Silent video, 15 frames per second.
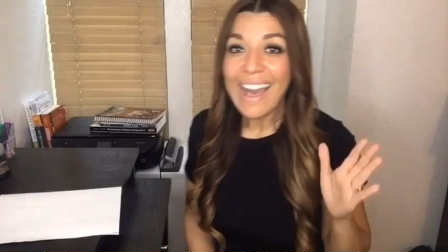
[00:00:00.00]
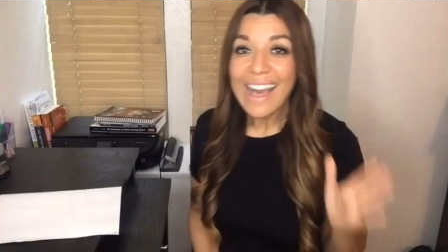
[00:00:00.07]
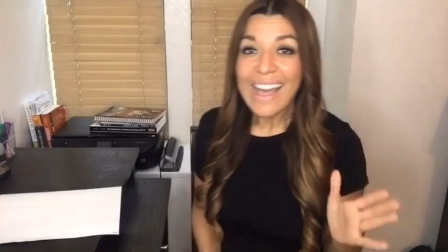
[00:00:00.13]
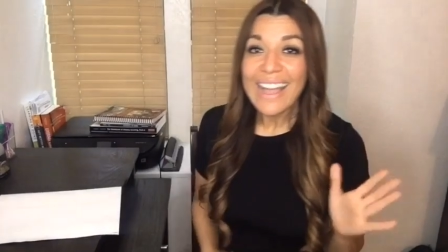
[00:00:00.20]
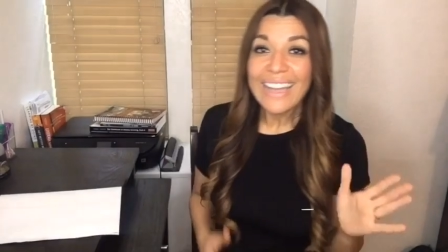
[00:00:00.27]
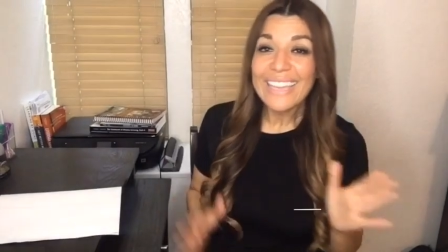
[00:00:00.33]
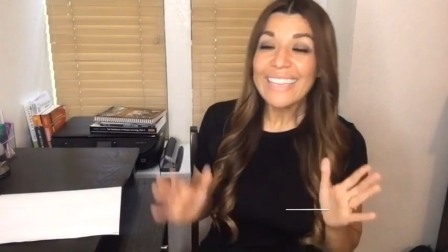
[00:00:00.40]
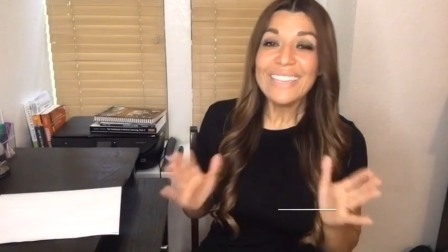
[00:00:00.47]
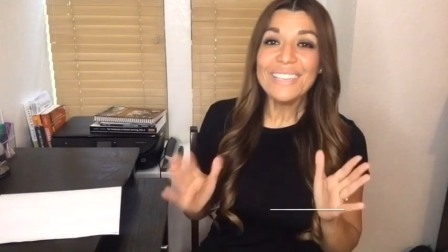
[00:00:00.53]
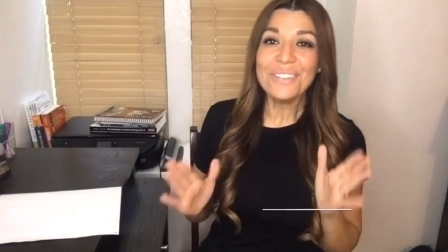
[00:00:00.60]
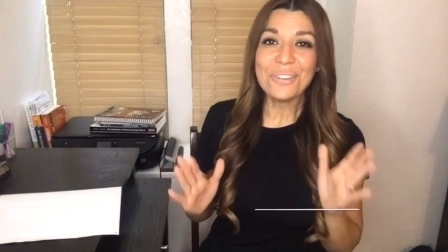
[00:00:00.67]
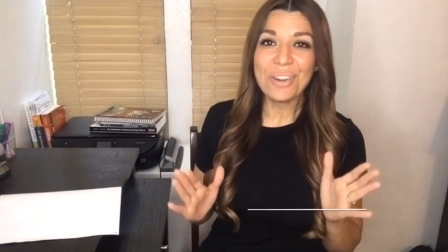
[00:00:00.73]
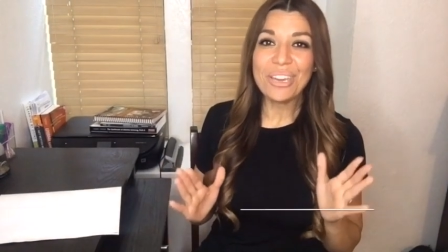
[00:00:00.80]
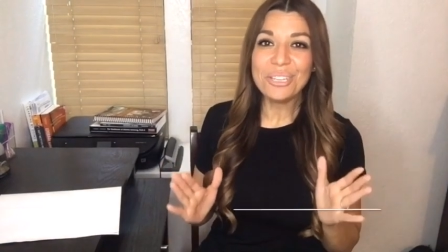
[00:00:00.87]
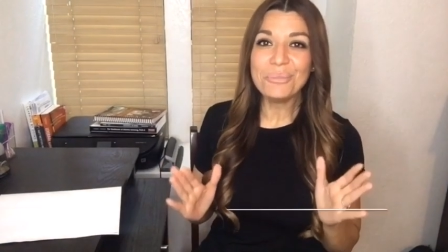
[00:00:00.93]
Hi,
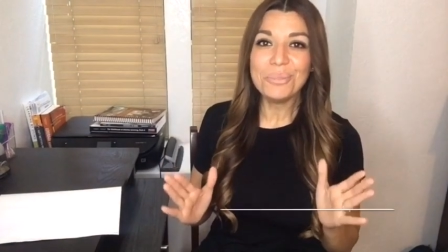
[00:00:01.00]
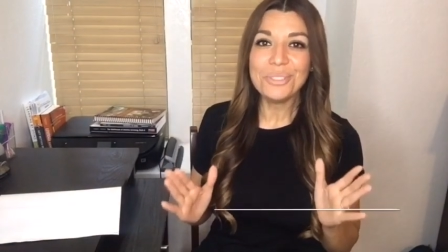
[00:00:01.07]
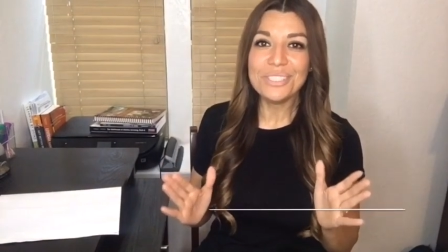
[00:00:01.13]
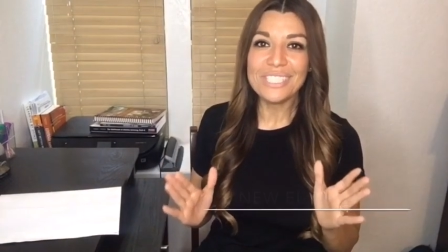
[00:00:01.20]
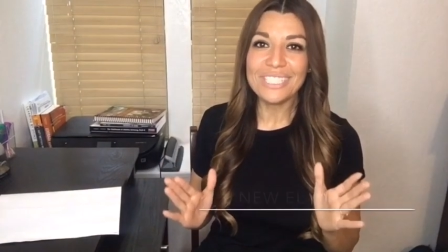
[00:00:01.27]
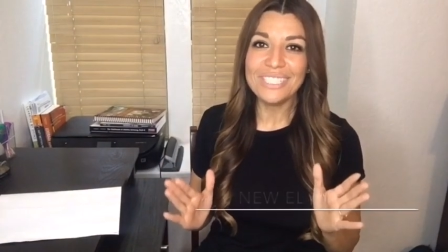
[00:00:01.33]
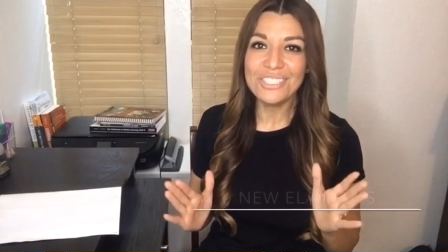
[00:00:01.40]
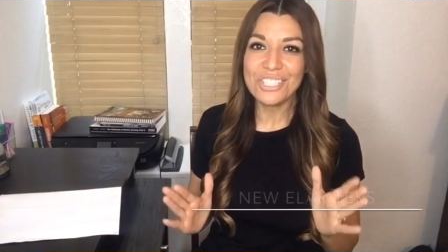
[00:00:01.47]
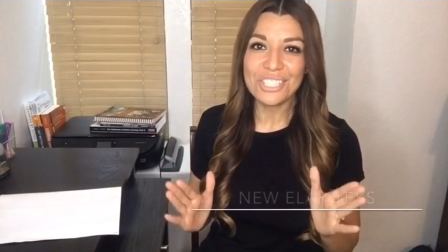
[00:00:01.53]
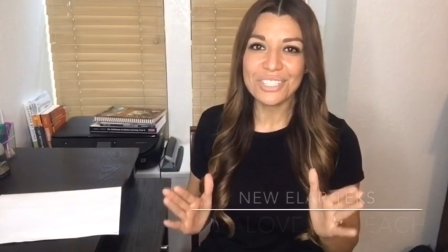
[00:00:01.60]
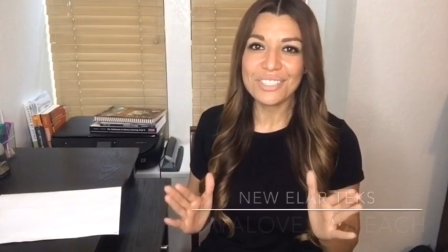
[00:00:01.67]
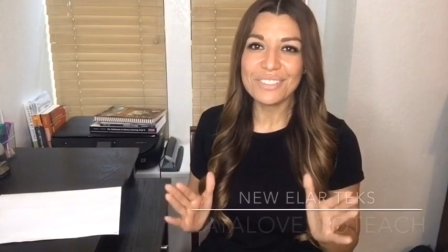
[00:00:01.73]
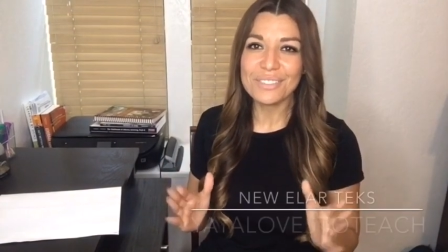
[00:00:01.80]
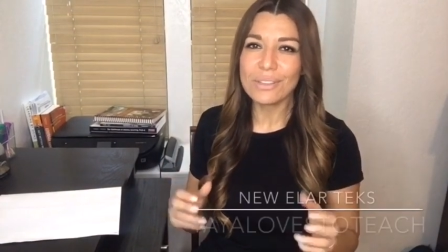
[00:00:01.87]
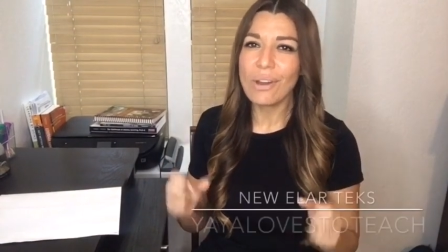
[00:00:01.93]
incredible
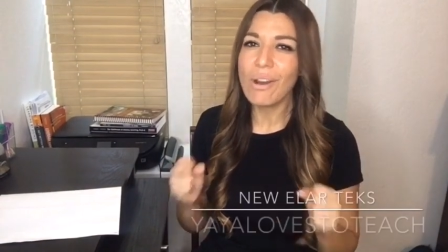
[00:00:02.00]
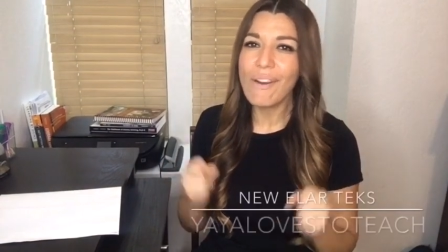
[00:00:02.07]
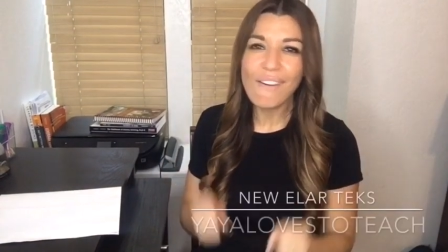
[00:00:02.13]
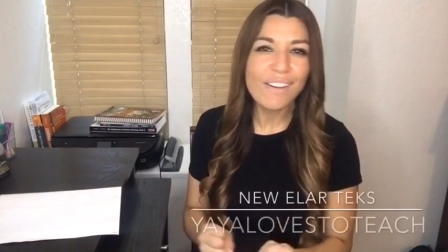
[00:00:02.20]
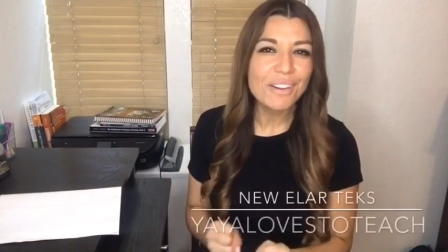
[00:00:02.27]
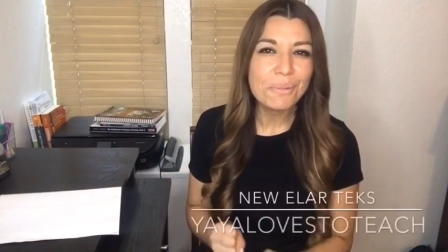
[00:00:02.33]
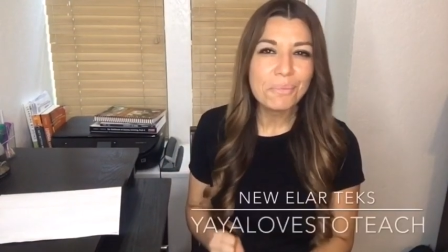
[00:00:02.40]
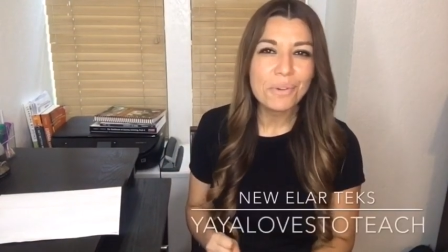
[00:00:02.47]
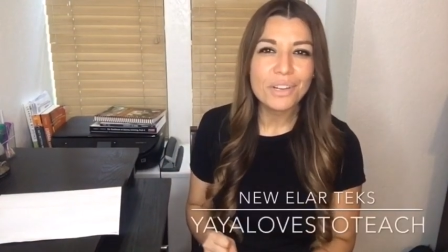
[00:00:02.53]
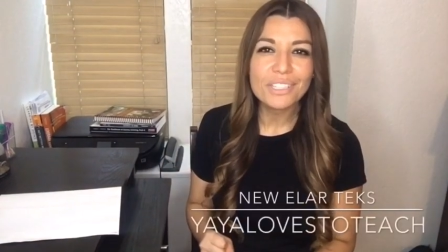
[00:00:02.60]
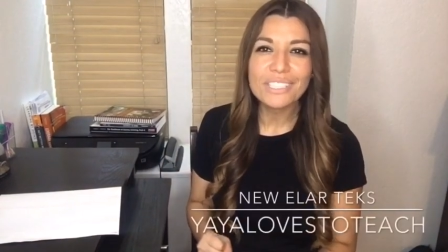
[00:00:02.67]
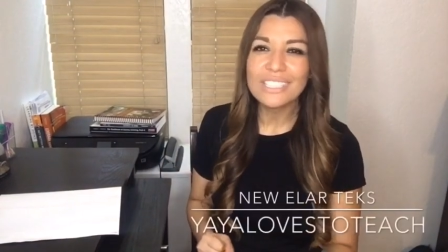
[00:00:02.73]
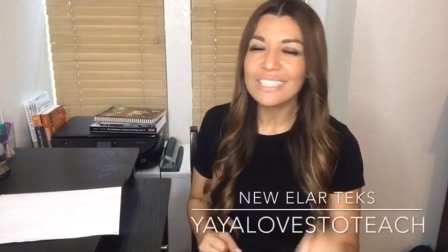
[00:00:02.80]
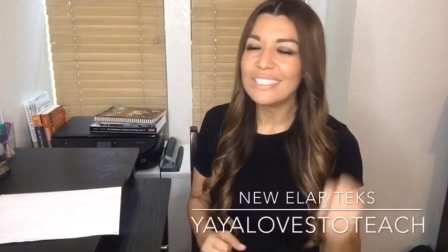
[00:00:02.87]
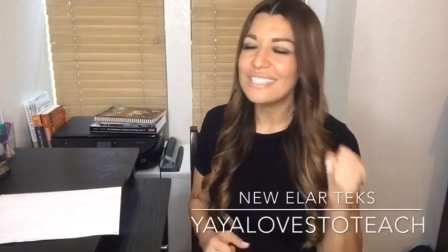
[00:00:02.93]
teachers,
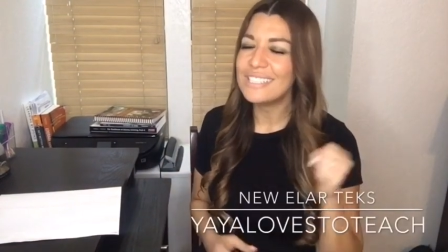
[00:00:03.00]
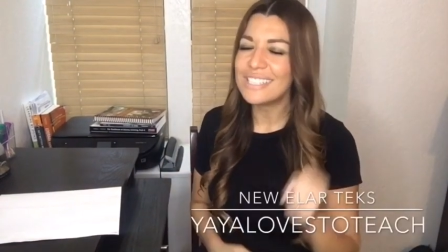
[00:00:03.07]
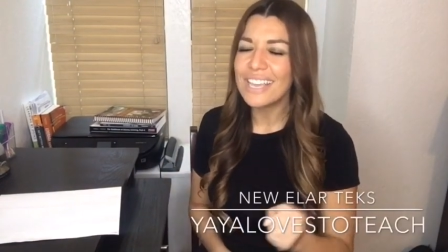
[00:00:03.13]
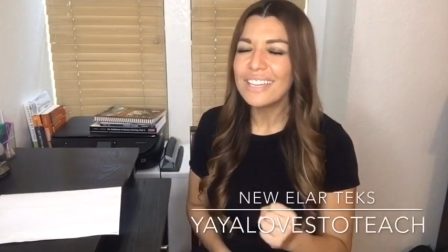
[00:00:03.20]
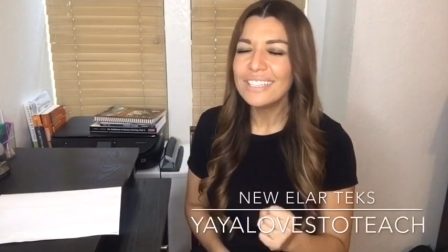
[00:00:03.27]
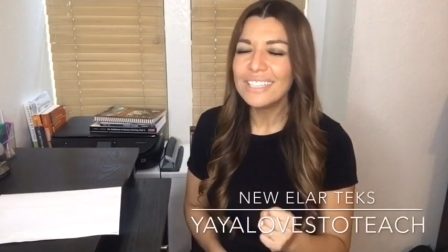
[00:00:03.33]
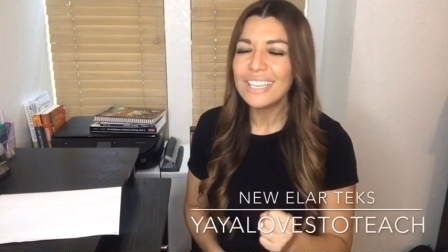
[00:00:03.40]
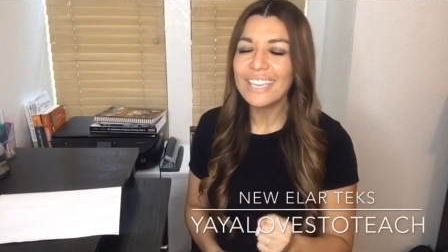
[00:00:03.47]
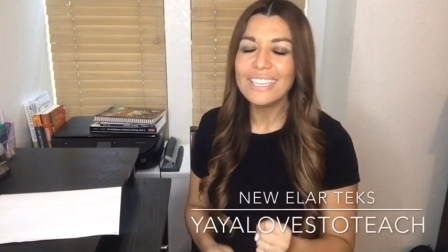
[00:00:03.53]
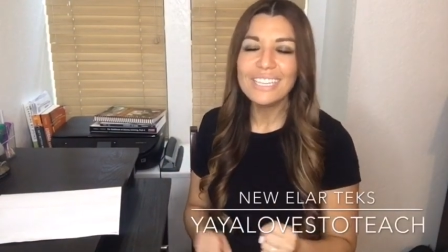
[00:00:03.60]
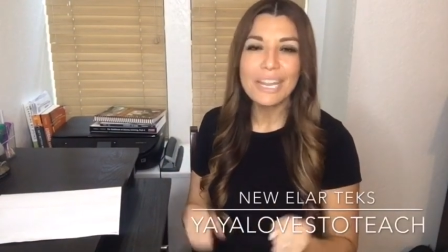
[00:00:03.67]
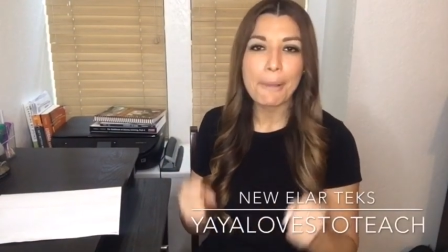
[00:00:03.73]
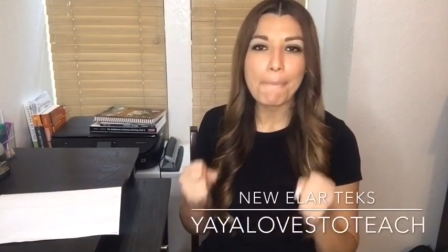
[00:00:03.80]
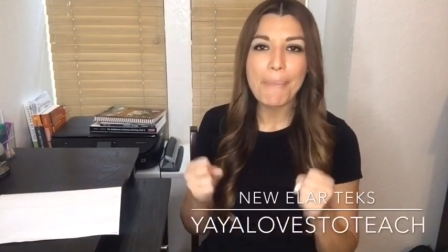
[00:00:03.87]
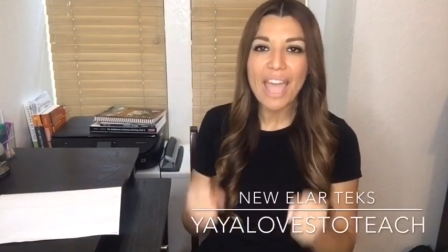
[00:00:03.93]
hardworking,
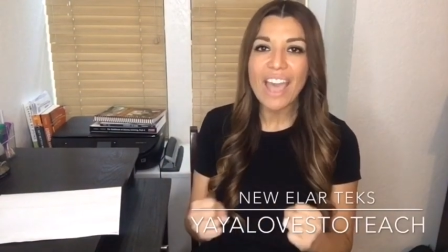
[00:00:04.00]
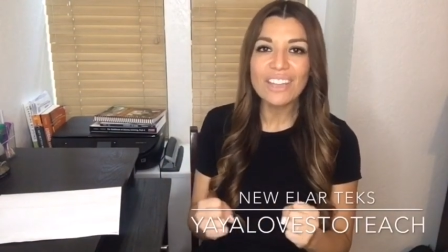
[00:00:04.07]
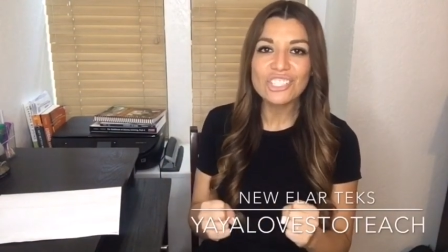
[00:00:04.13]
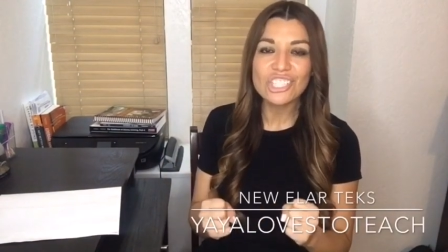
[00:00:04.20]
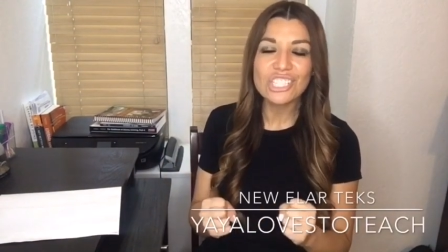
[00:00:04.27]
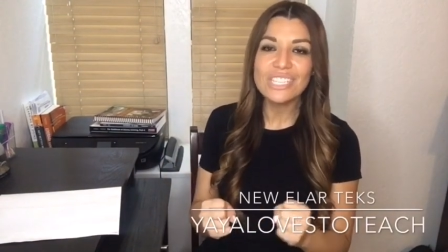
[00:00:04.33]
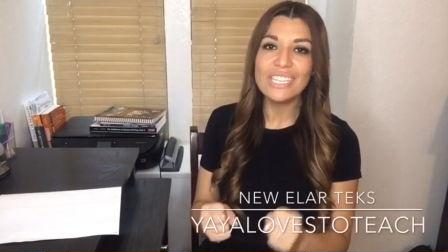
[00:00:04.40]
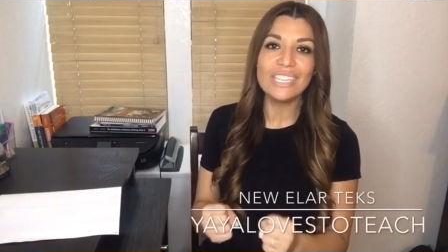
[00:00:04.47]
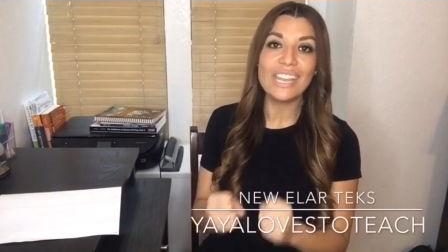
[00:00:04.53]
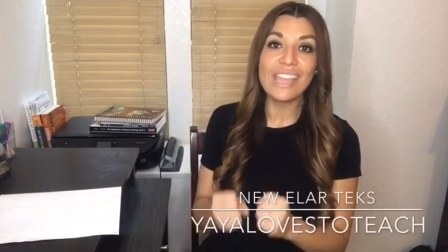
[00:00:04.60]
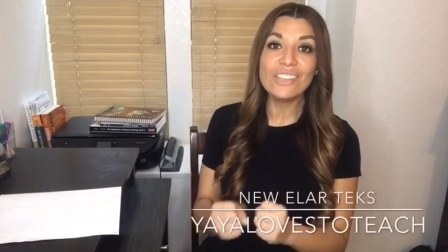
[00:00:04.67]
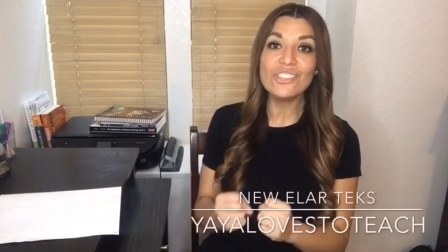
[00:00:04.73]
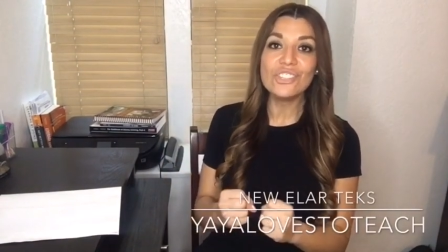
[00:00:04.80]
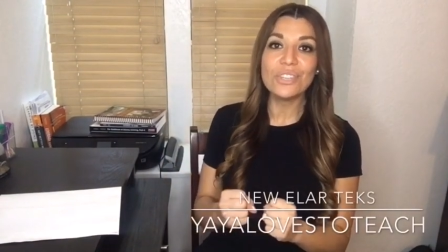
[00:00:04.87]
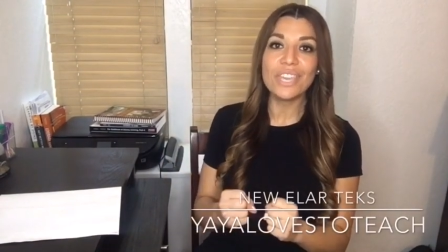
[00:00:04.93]
dedicated, passionate
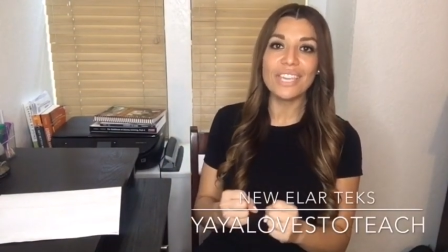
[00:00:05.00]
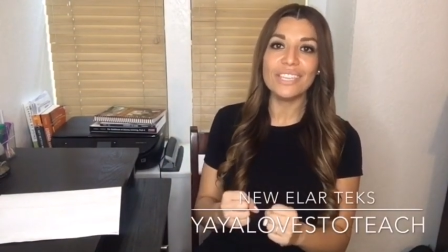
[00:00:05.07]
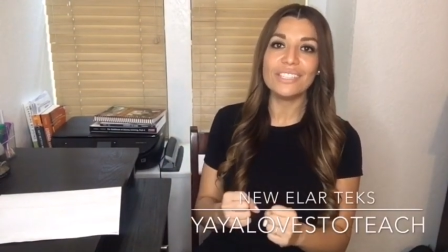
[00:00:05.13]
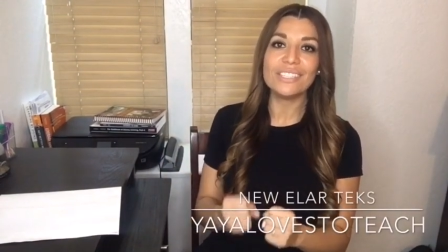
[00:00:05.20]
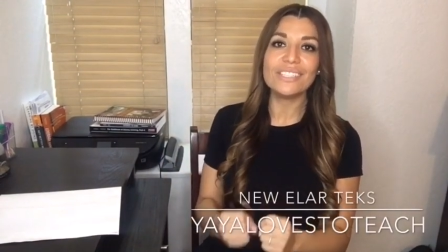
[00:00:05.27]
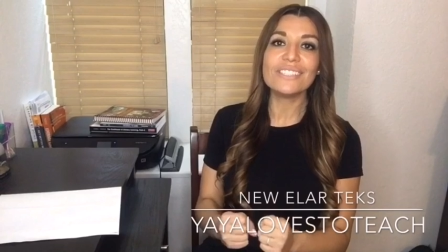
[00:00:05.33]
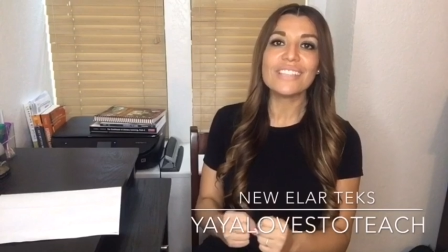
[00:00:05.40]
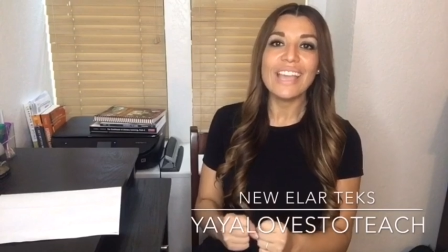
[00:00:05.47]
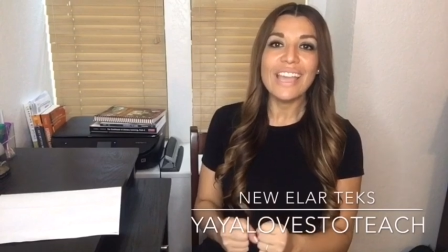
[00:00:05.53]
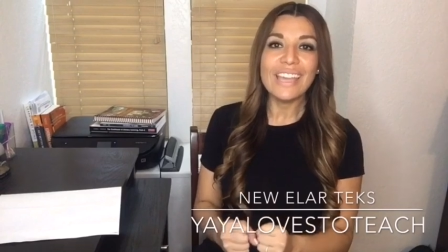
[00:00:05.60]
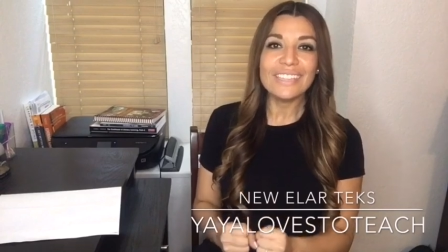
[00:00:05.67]
educators.